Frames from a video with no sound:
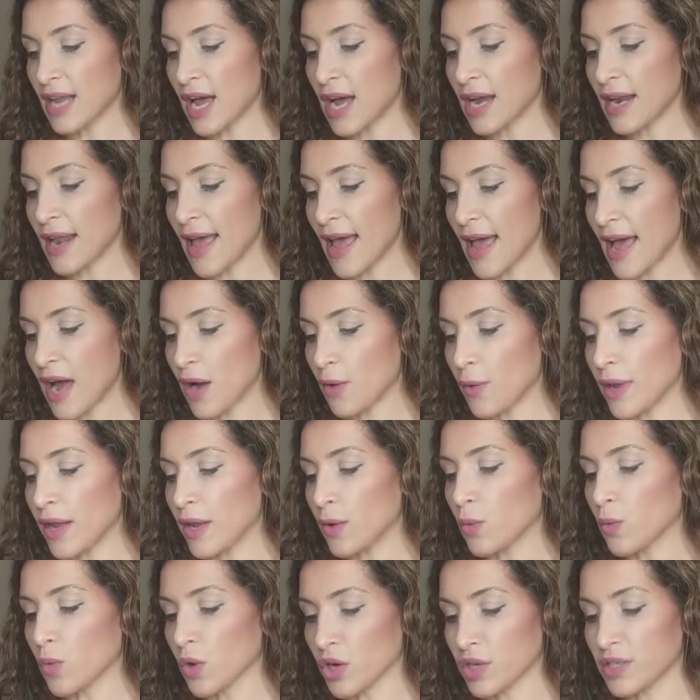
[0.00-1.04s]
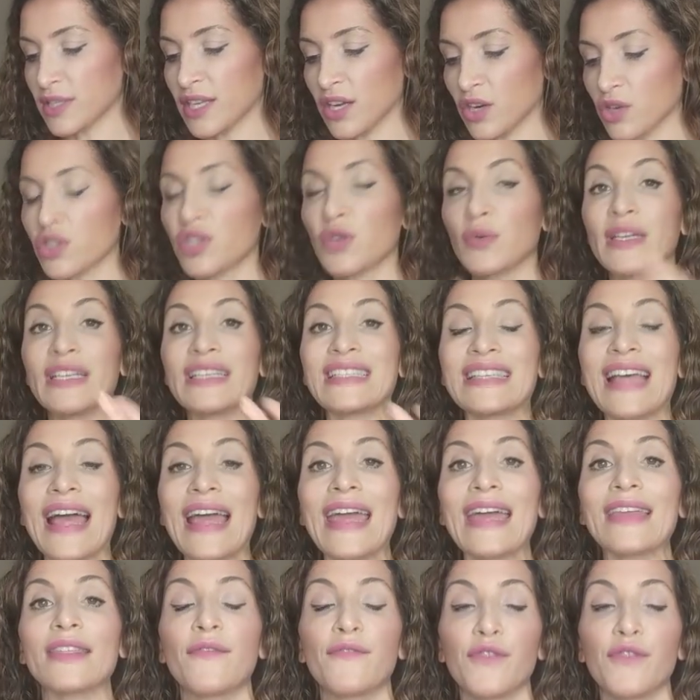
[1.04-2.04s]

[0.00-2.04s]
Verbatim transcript: not how it works here. So he's saying